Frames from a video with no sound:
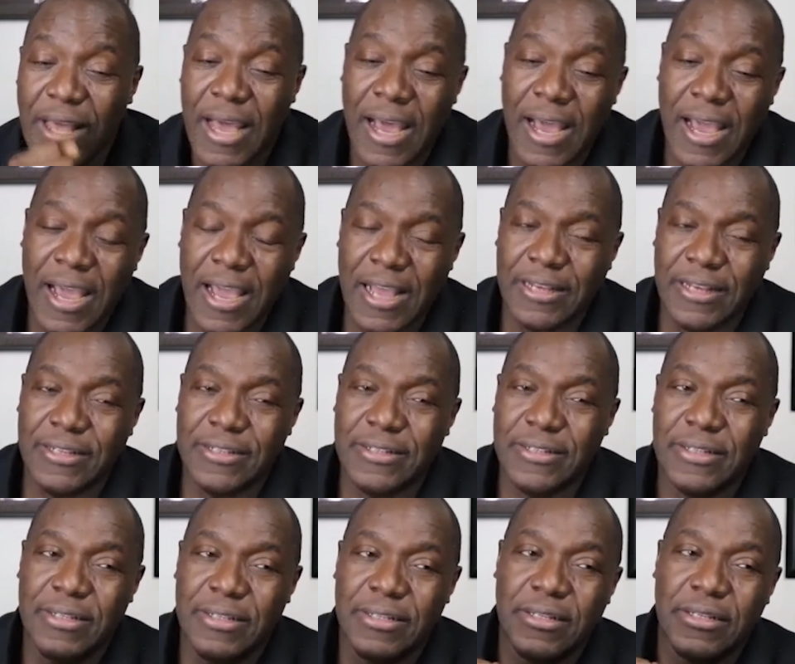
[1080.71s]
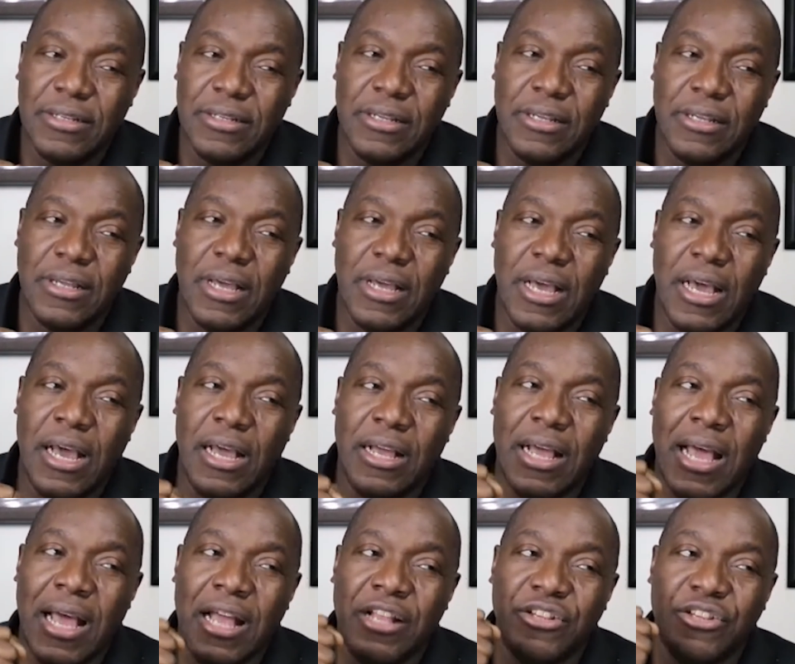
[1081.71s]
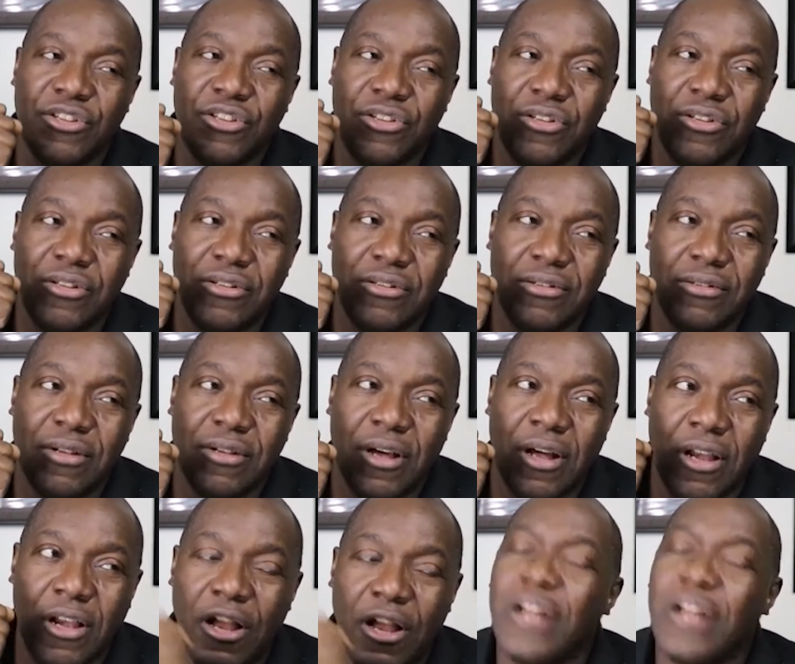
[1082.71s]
and uh, and a lot